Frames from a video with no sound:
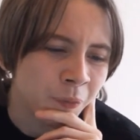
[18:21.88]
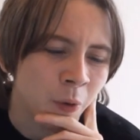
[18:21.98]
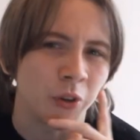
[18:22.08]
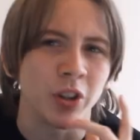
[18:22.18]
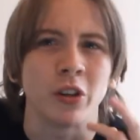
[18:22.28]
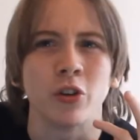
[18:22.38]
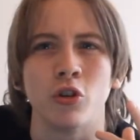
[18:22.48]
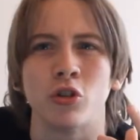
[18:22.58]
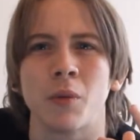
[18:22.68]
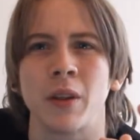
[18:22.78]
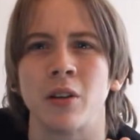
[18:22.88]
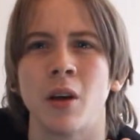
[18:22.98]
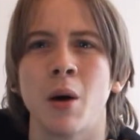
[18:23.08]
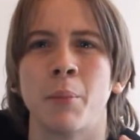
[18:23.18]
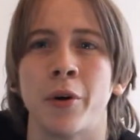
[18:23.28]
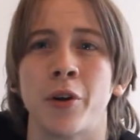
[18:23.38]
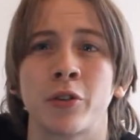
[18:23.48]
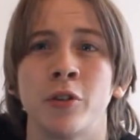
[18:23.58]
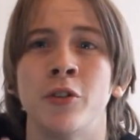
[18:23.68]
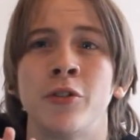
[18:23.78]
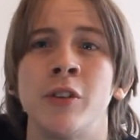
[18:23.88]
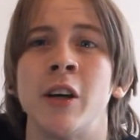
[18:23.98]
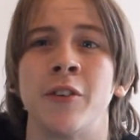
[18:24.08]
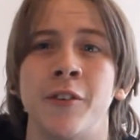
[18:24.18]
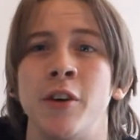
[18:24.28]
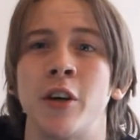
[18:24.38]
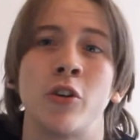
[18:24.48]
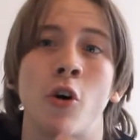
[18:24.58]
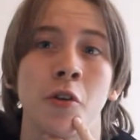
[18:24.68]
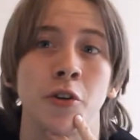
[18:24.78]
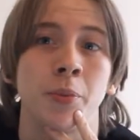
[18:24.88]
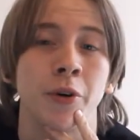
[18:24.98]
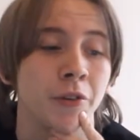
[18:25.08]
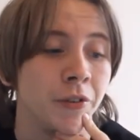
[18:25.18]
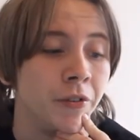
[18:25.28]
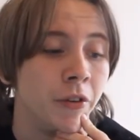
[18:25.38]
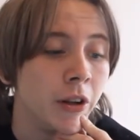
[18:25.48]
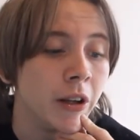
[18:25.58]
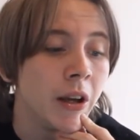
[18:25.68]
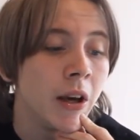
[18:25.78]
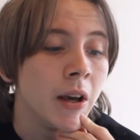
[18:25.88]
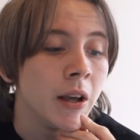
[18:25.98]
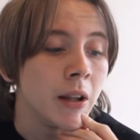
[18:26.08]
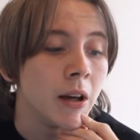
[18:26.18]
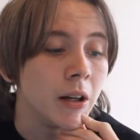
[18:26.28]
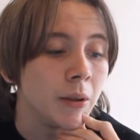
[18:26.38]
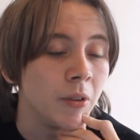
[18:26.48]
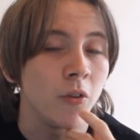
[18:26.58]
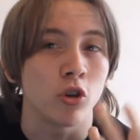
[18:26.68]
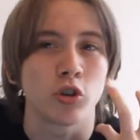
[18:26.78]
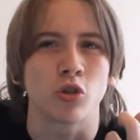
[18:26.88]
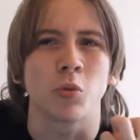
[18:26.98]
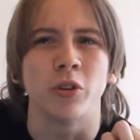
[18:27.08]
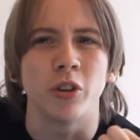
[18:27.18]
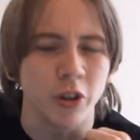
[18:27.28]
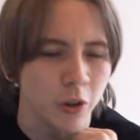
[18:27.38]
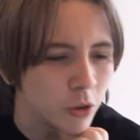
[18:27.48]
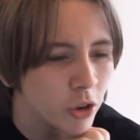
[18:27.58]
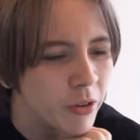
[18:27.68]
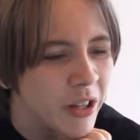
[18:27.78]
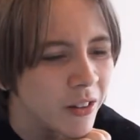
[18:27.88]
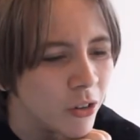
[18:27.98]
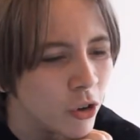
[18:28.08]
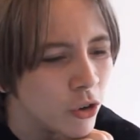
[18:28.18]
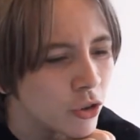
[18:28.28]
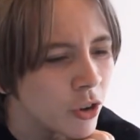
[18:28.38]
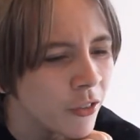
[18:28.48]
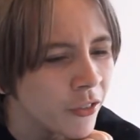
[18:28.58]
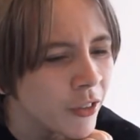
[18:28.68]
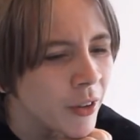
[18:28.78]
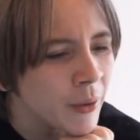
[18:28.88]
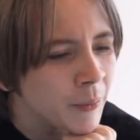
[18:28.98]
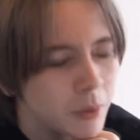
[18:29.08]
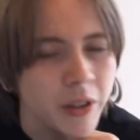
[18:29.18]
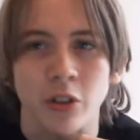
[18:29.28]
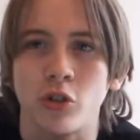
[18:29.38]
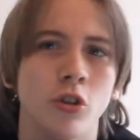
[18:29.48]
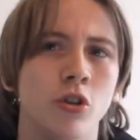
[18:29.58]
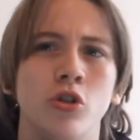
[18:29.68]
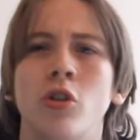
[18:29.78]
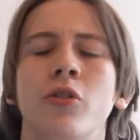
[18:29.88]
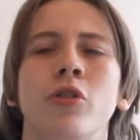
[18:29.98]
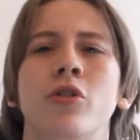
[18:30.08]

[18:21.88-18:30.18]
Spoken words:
wanting to do something productive, if you could call this productive, really. I've always just wanted to, you know, create and do stuff. But yes, there's